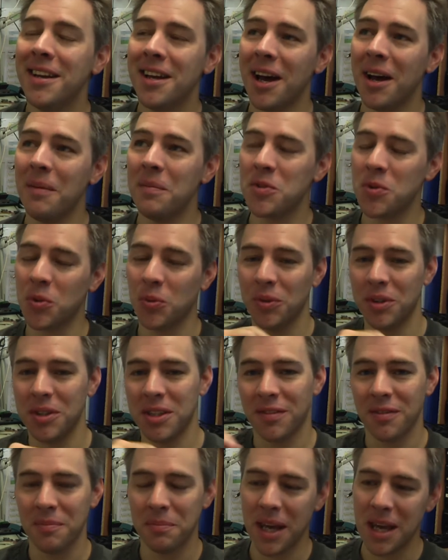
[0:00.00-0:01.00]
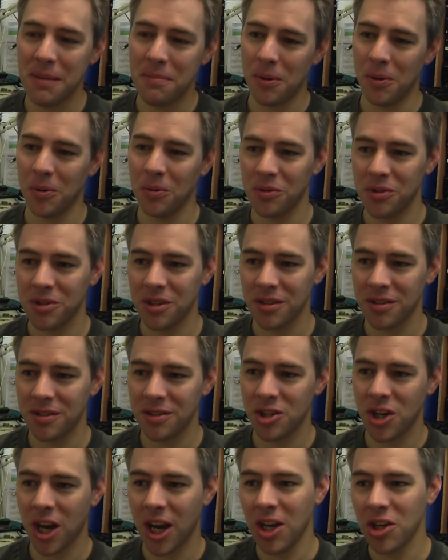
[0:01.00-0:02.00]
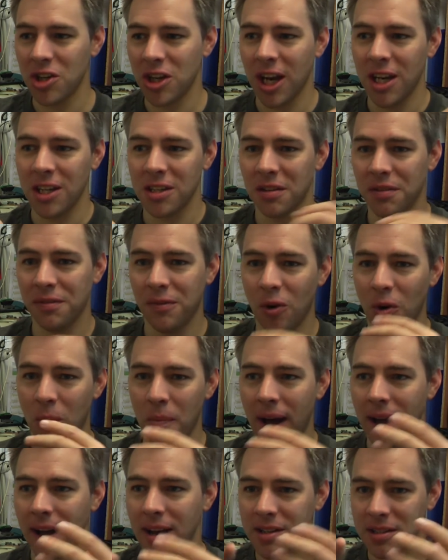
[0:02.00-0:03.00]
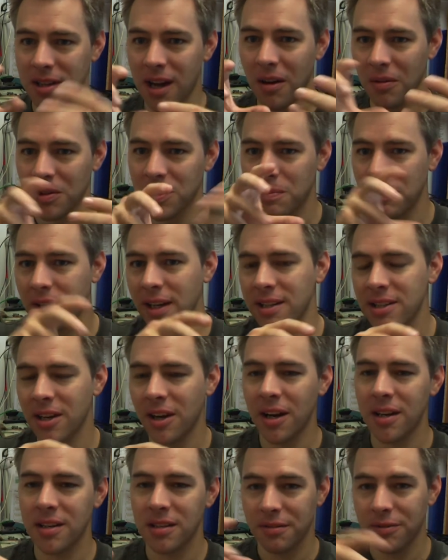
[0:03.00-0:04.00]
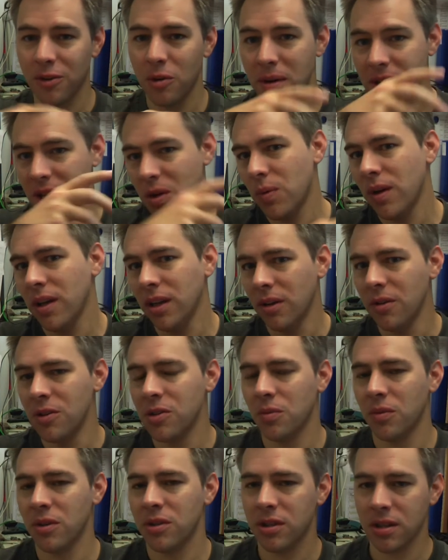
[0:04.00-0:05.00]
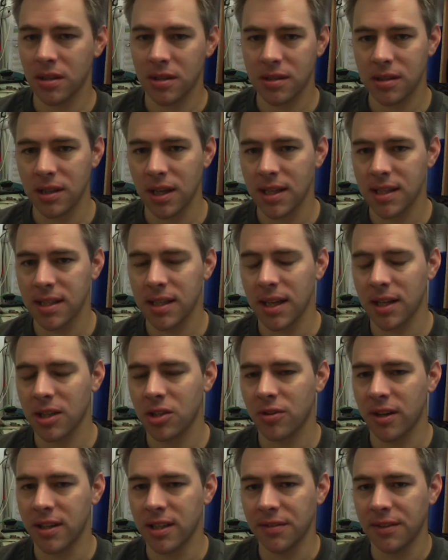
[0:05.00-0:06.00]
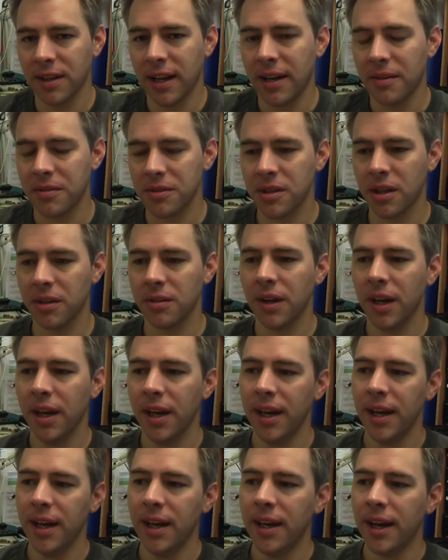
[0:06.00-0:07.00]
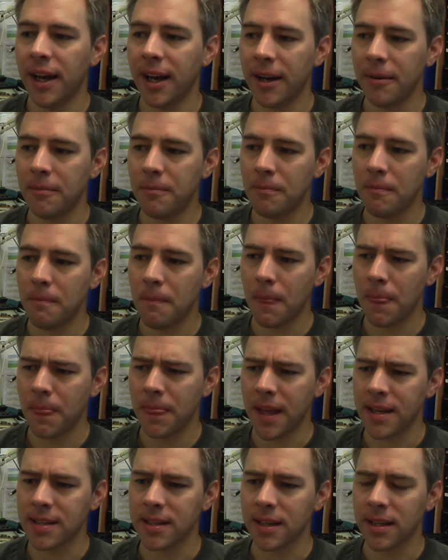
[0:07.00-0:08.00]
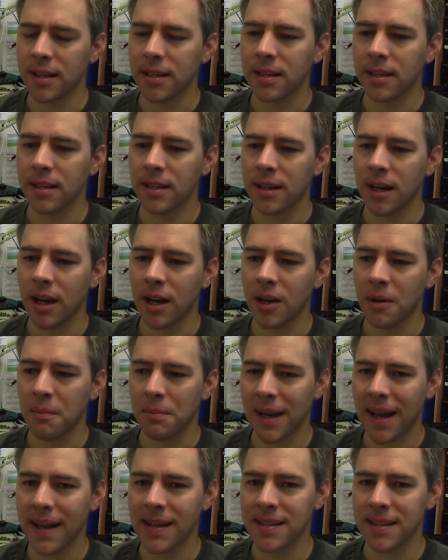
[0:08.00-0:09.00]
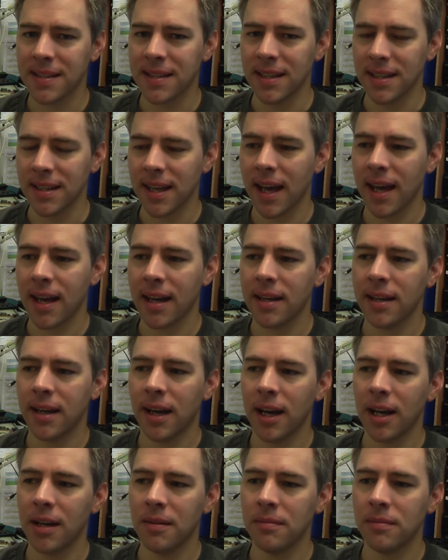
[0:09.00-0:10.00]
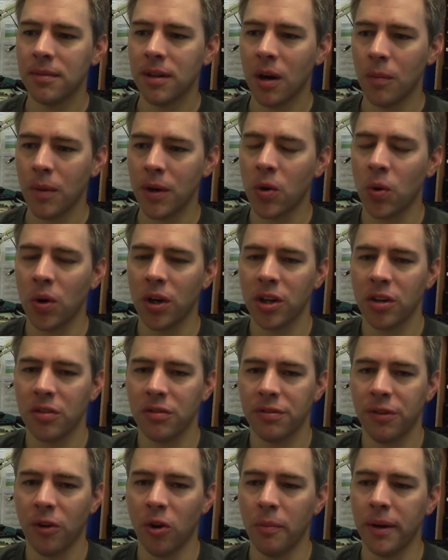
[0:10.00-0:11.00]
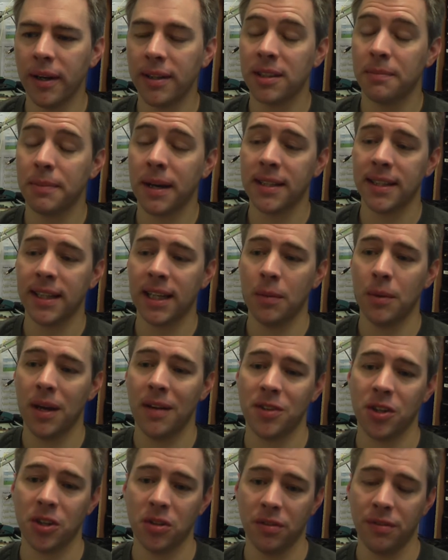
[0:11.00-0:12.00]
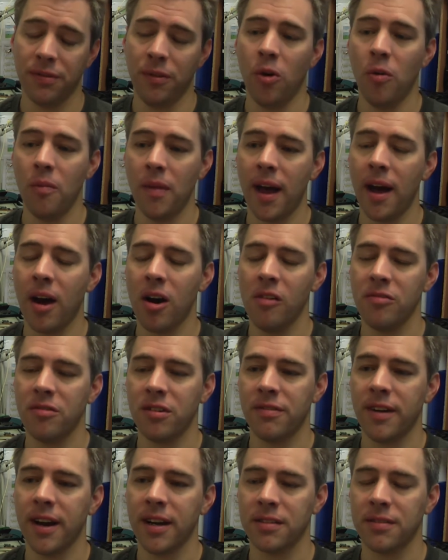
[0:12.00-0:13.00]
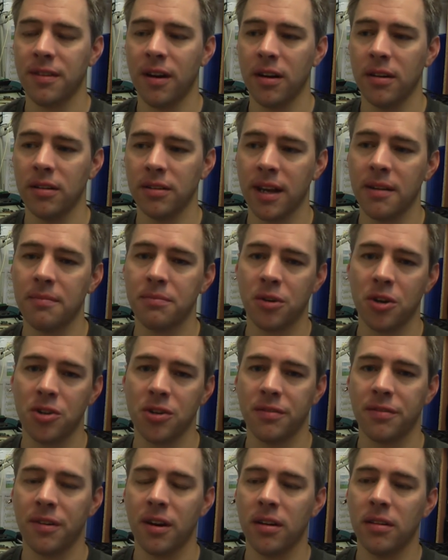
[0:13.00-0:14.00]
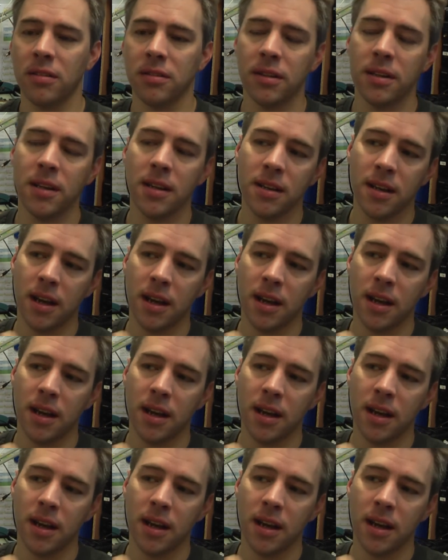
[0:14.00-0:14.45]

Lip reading: to all these different people to change it into the format to ultimately turn it into the format that we use, which is CS6 Creative Cloud. So there's a complexity there, and we call it conforming. So basically we have to conform that After Effects file, that project file,